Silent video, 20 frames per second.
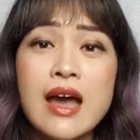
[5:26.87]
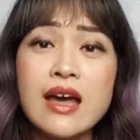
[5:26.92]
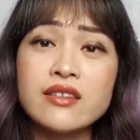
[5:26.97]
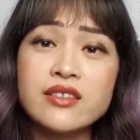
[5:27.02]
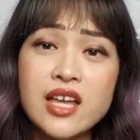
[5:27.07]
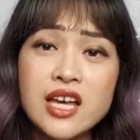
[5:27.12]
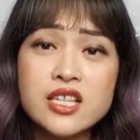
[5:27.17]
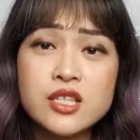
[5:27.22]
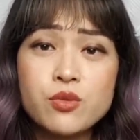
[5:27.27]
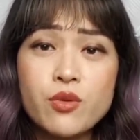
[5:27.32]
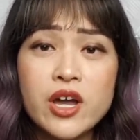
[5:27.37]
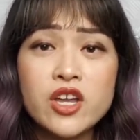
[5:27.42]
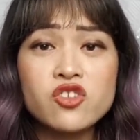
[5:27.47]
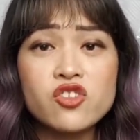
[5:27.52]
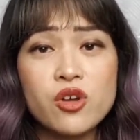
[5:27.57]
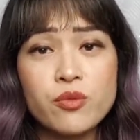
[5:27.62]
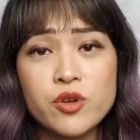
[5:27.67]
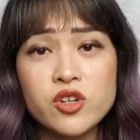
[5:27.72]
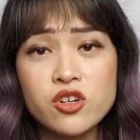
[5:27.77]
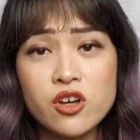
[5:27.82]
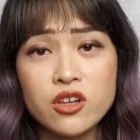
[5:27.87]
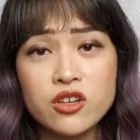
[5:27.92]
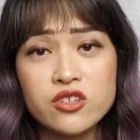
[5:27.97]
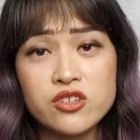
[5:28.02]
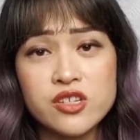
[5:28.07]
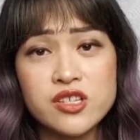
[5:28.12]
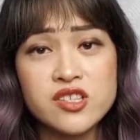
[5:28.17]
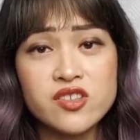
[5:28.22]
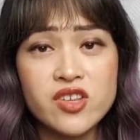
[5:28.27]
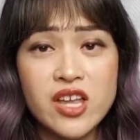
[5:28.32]
and that's why
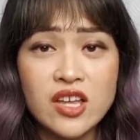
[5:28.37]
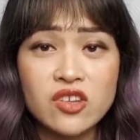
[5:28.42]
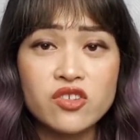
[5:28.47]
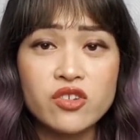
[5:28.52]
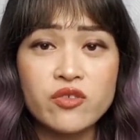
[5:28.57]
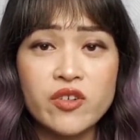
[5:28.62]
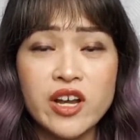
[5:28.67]
dermatologists tend to